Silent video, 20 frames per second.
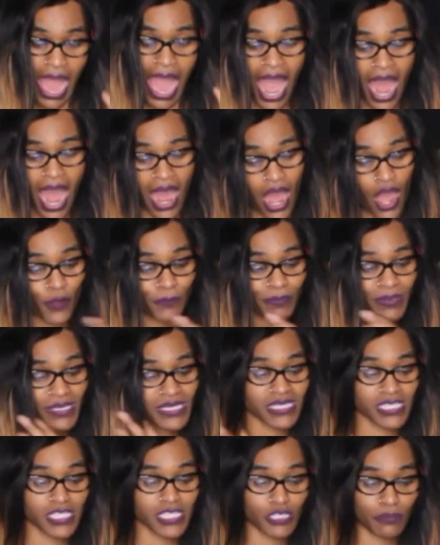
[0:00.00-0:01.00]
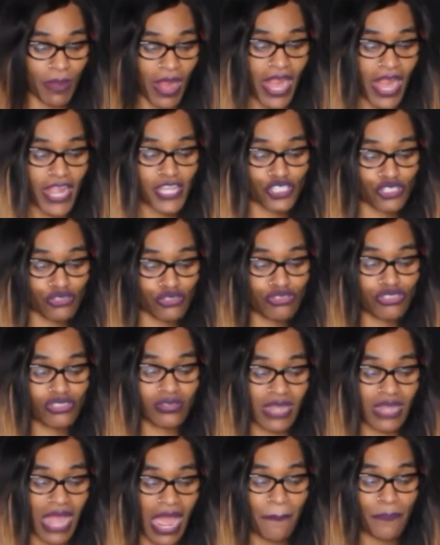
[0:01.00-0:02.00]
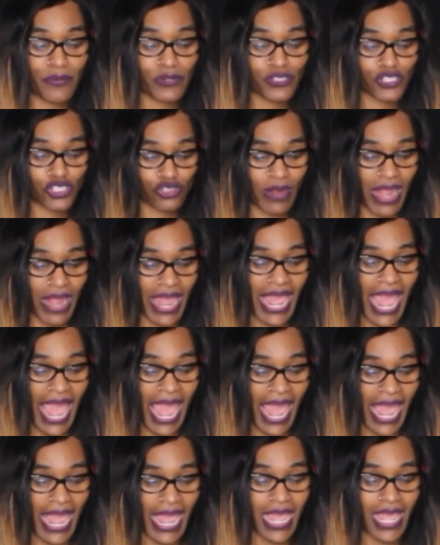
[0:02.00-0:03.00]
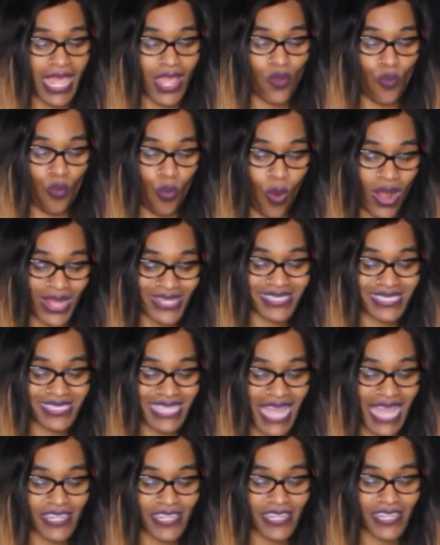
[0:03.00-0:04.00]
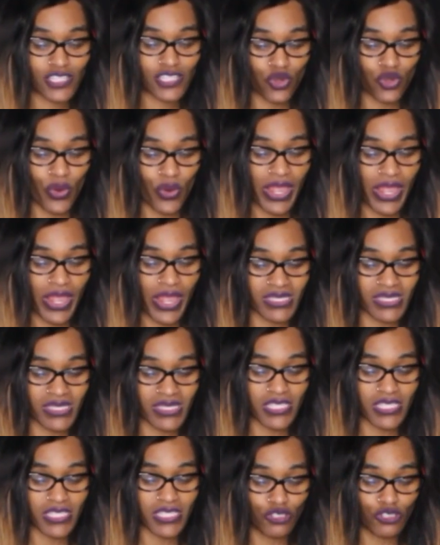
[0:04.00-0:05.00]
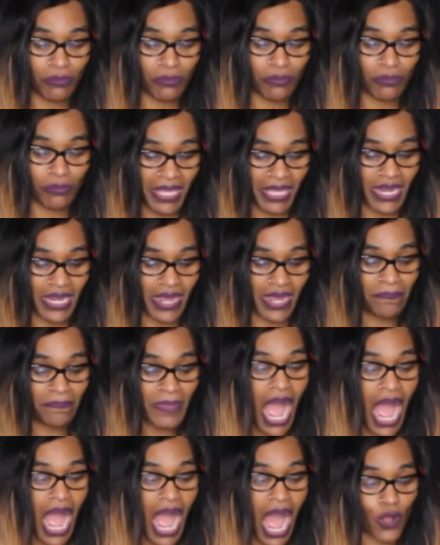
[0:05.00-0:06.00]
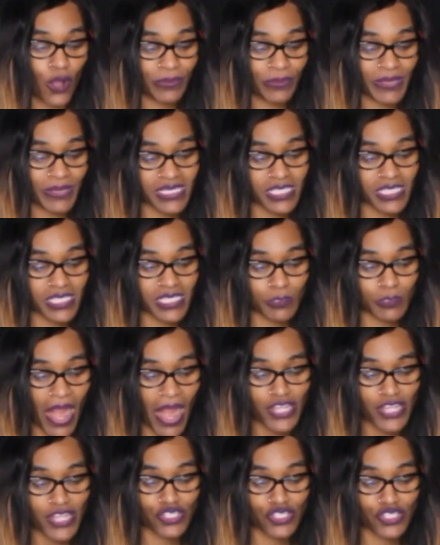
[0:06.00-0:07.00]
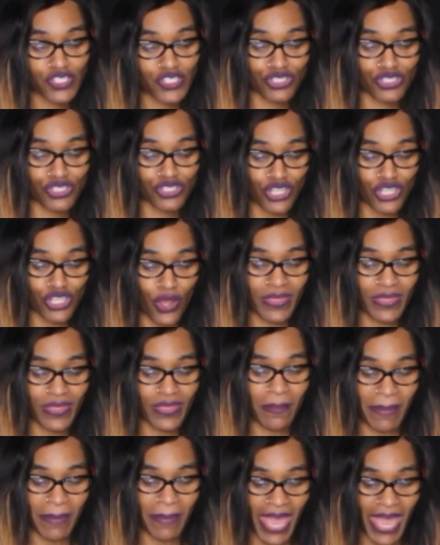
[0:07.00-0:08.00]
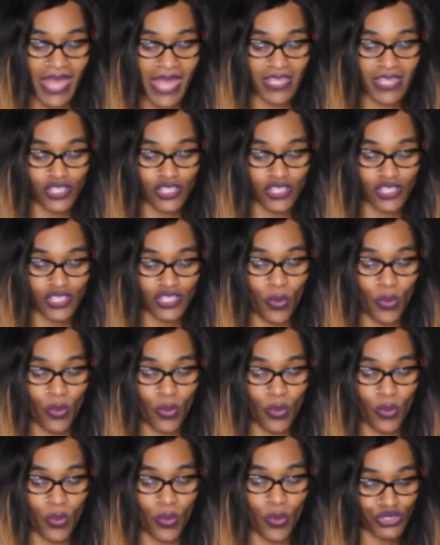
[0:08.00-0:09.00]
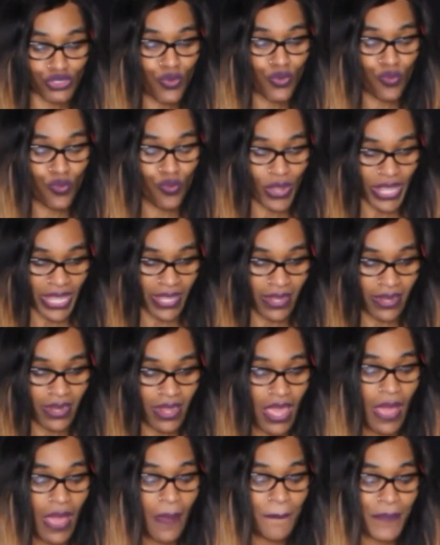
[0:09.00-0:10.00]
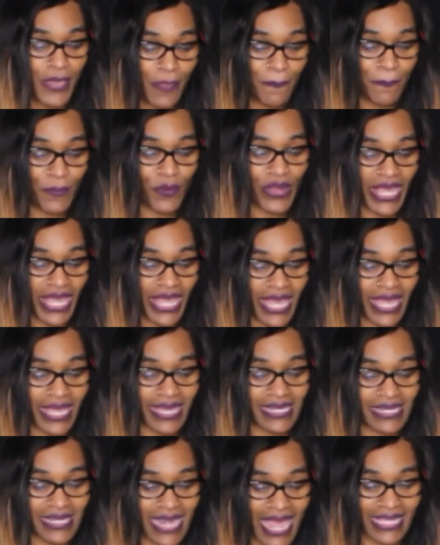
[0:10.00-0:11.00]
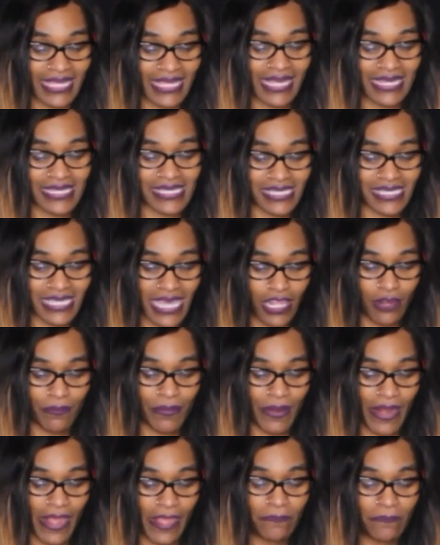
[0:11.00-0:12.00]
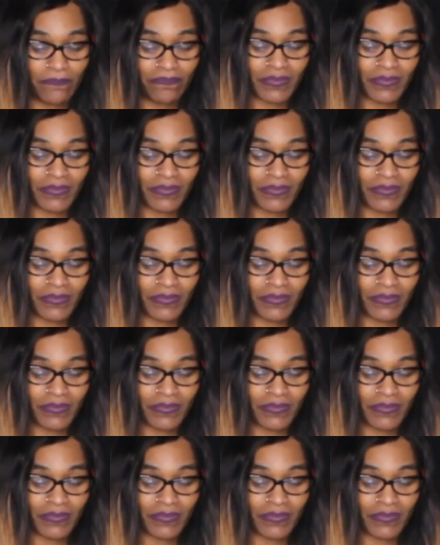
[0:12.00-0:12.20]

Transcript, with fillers: I hope this inspires you to not portray a one-sided story on social media. I hope this inspires you to show the bad, so when you do win, people can connect and celebrate